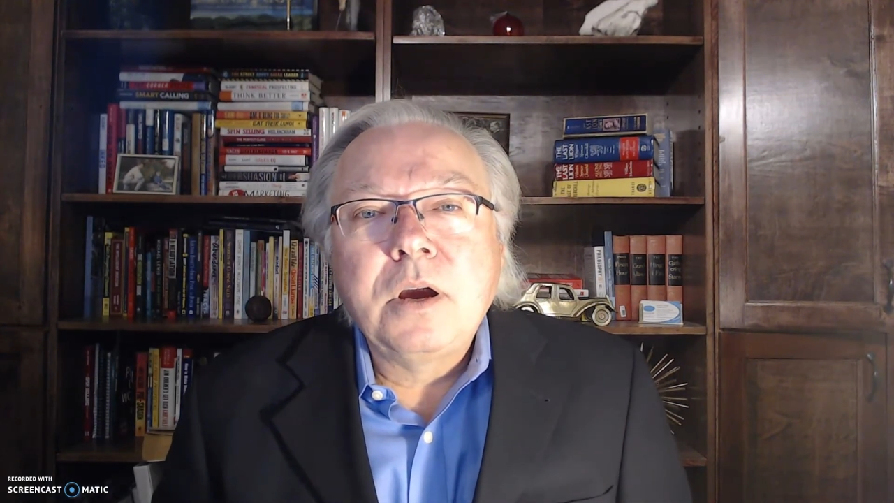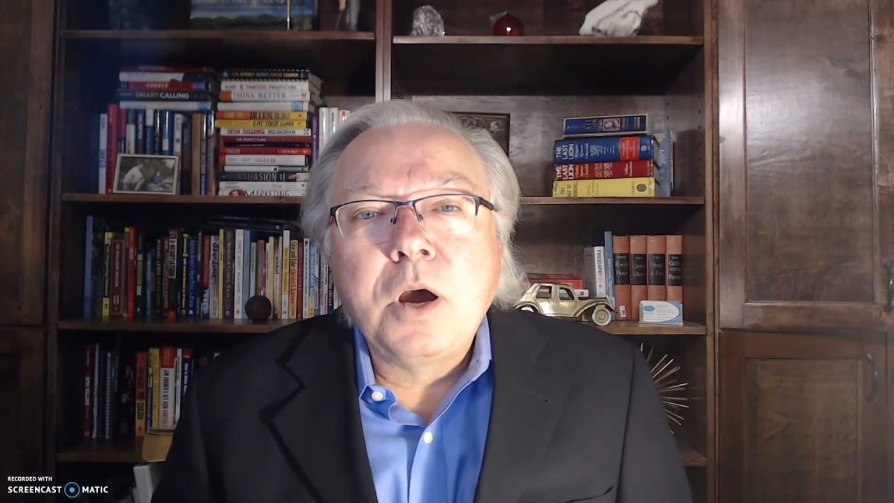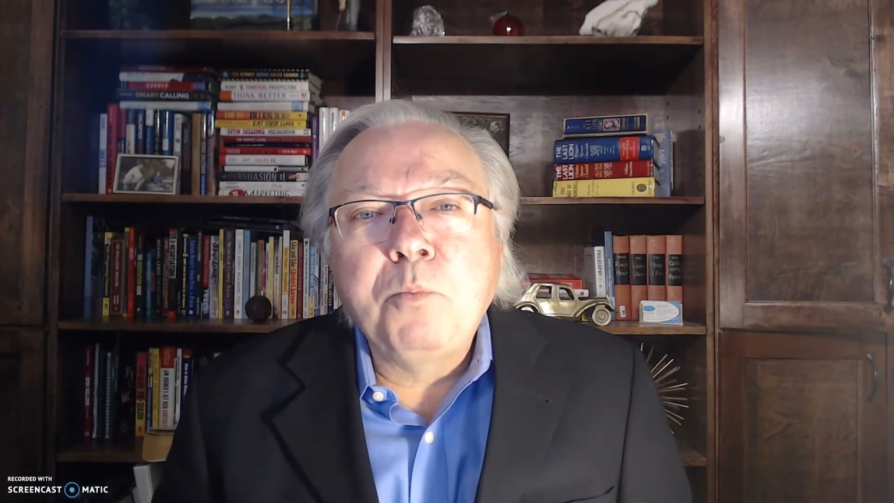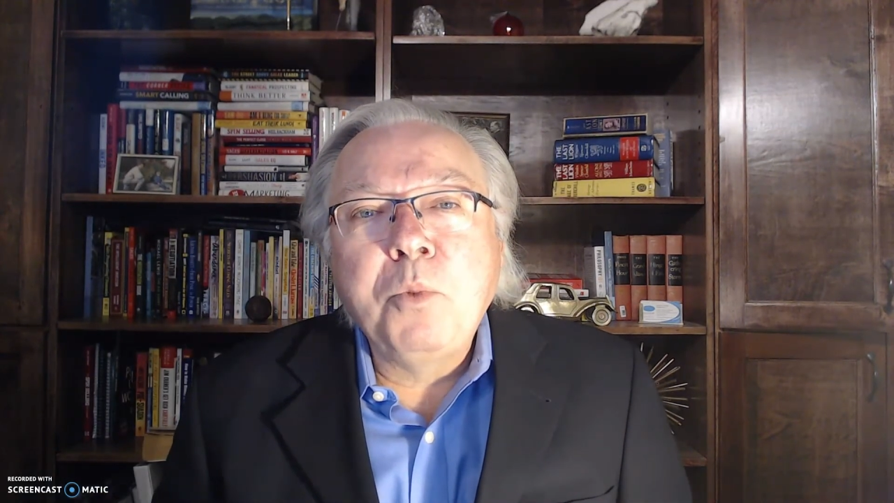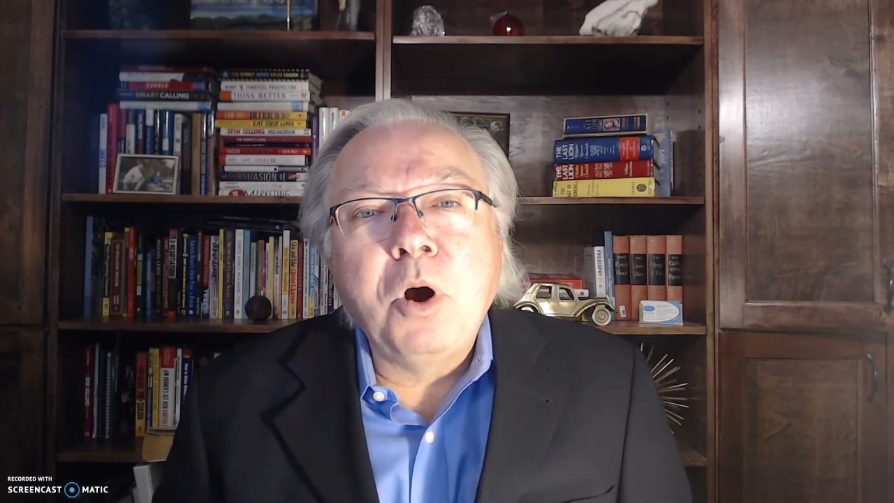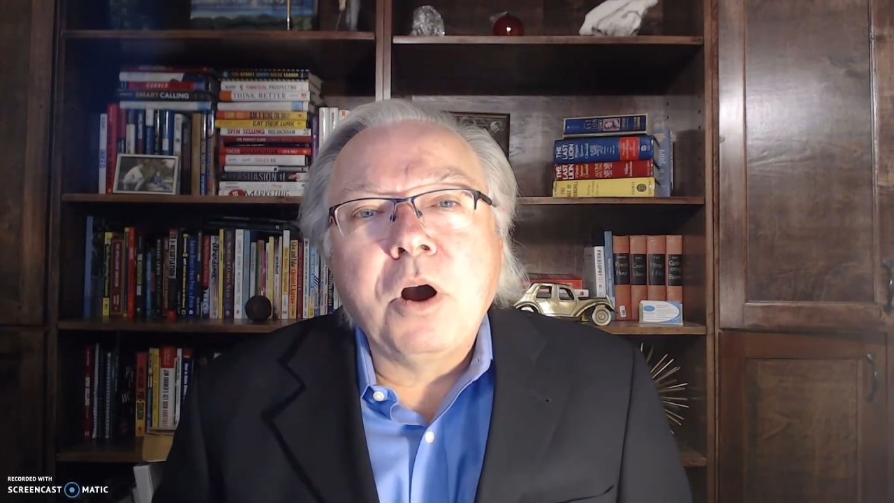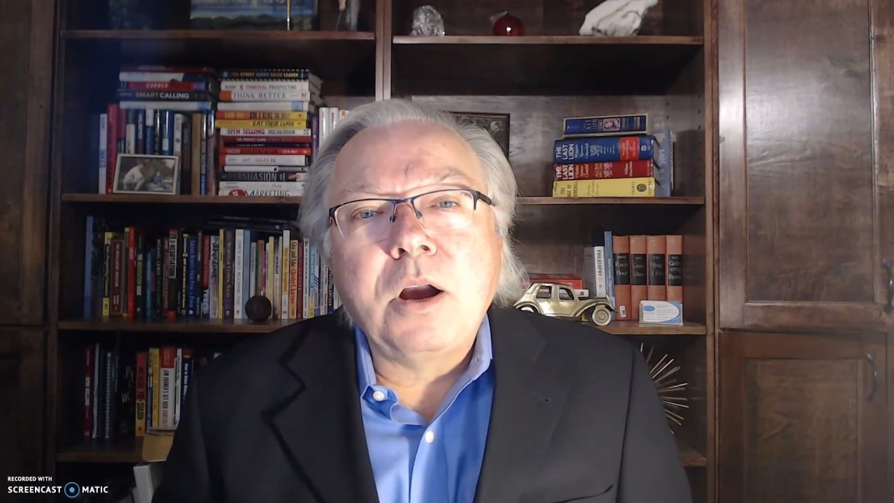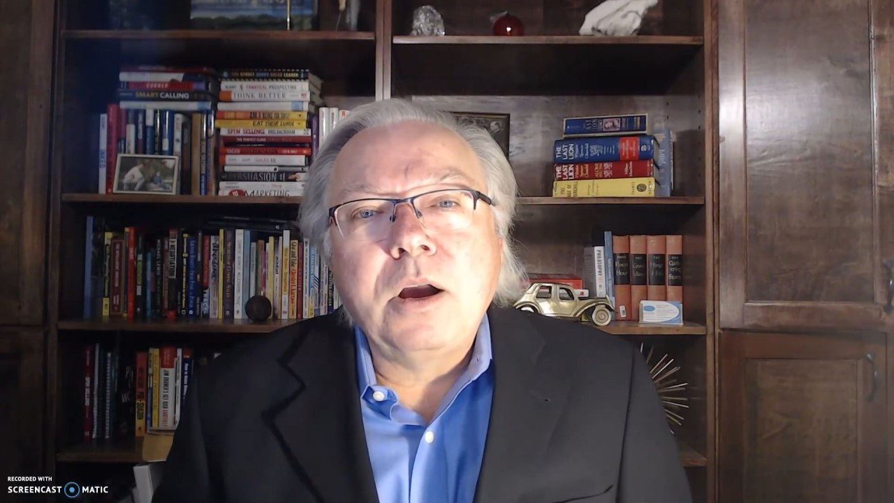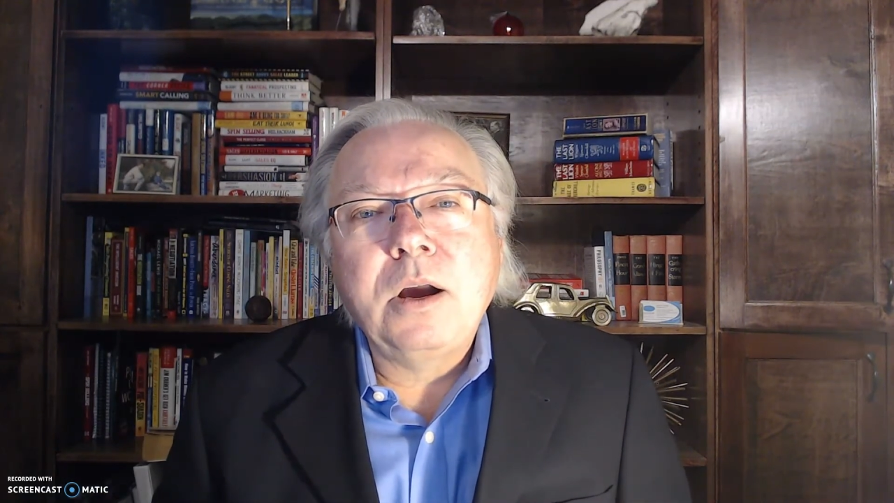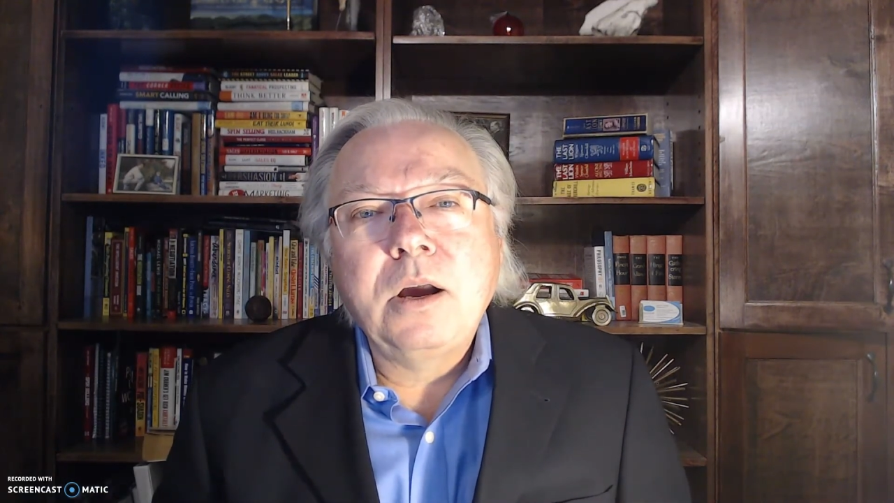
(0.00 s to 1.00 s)
a book
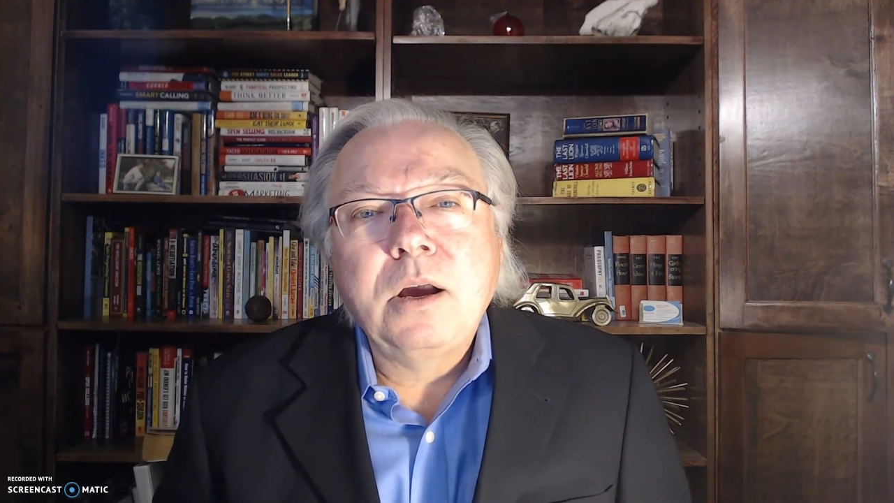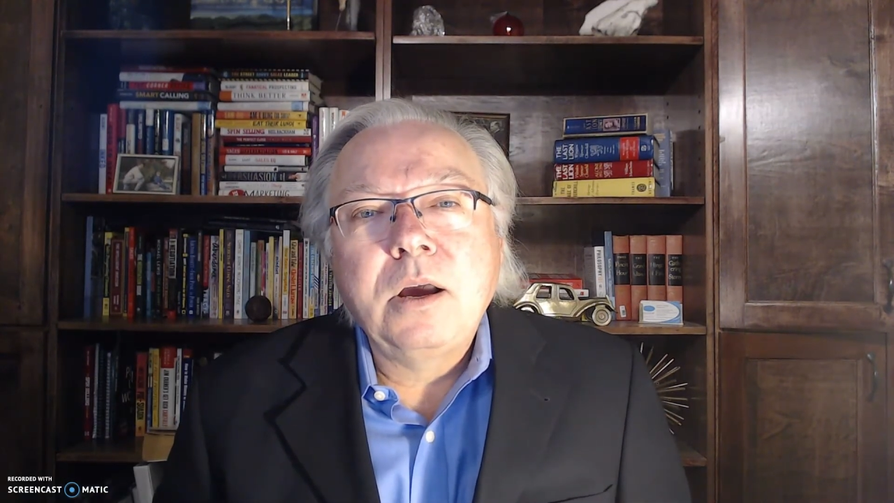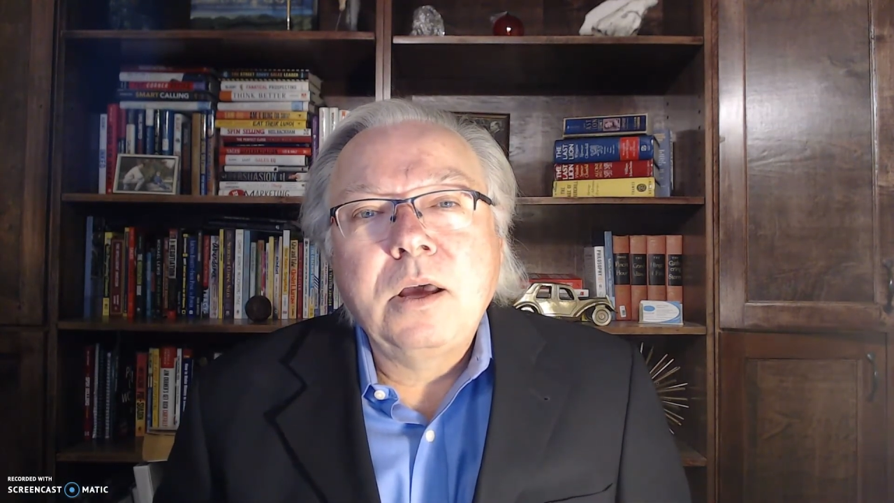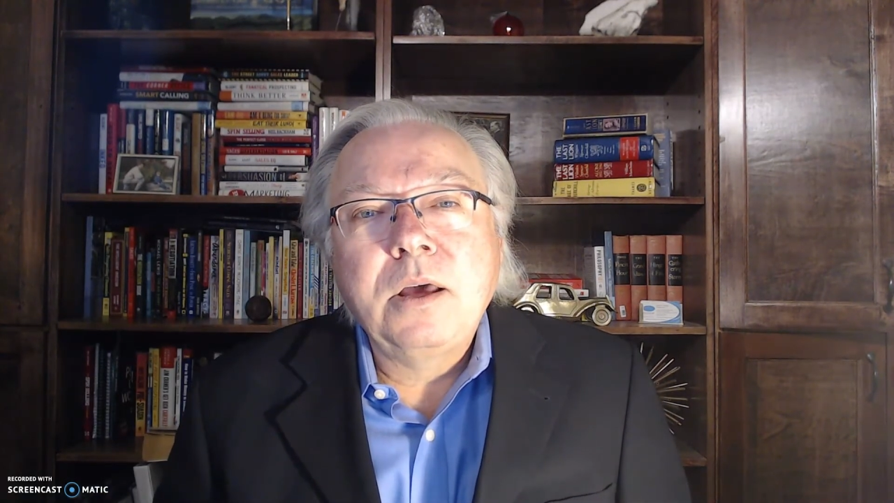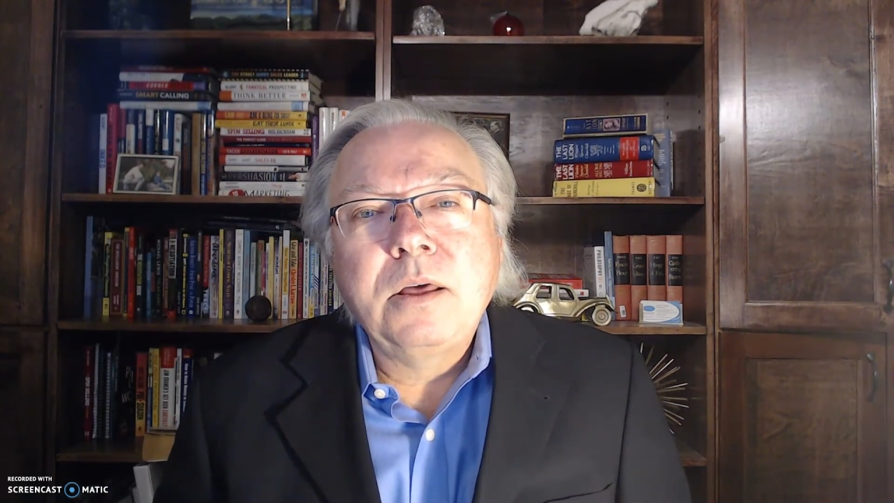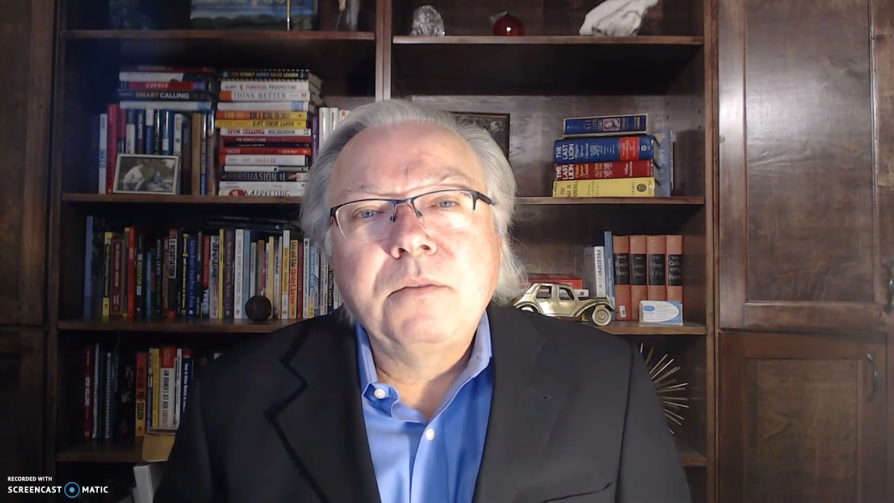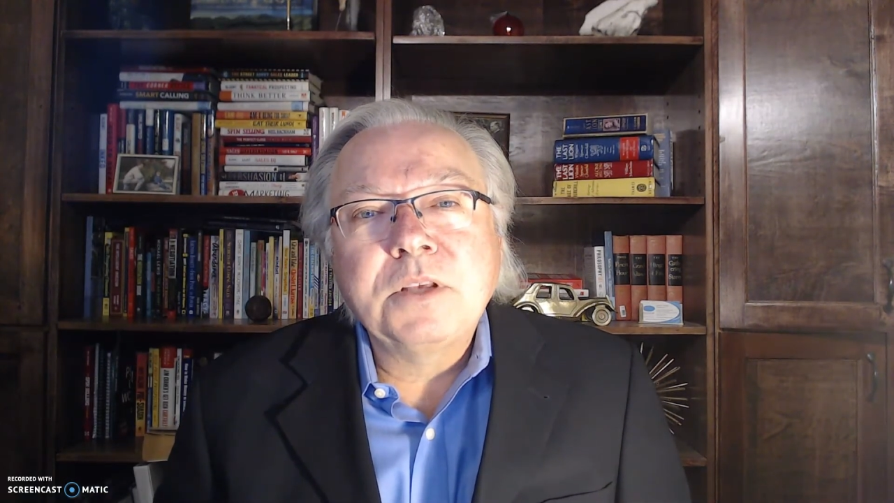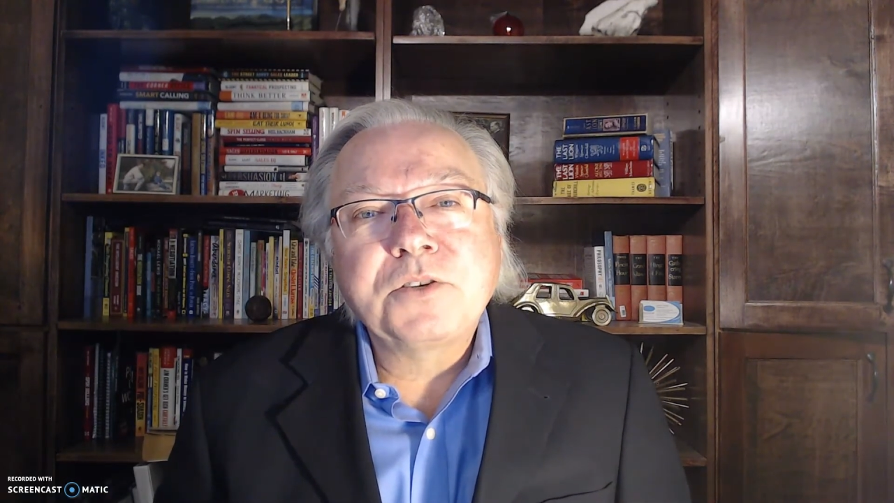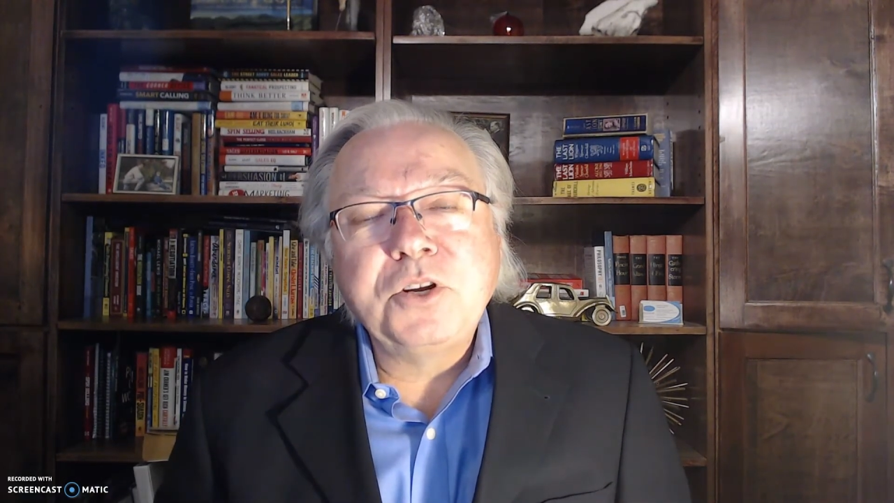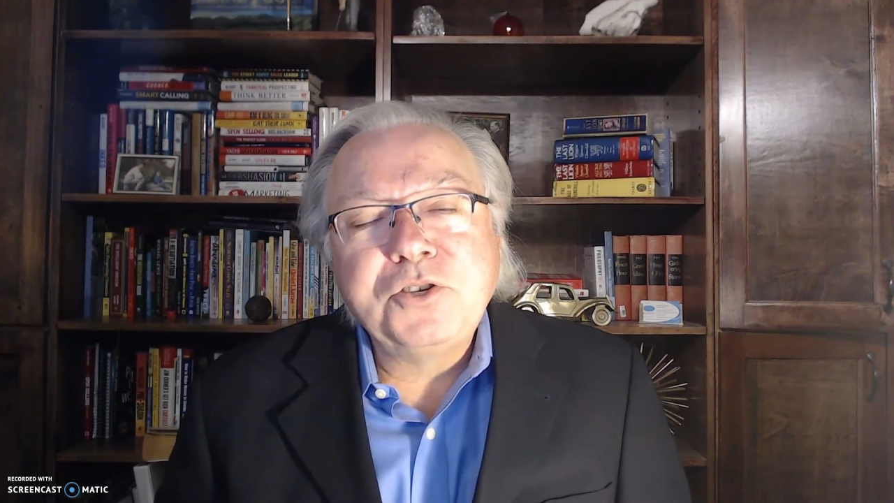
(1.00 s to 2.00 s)

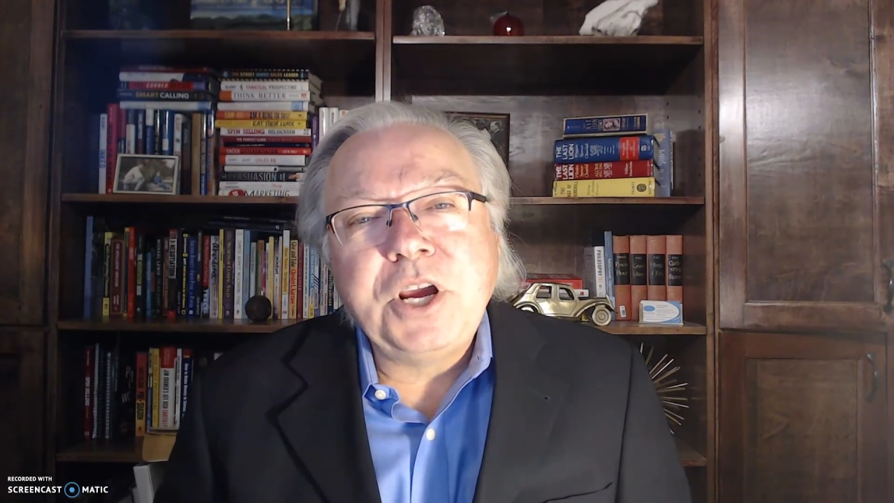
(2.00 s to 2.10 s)
that's going to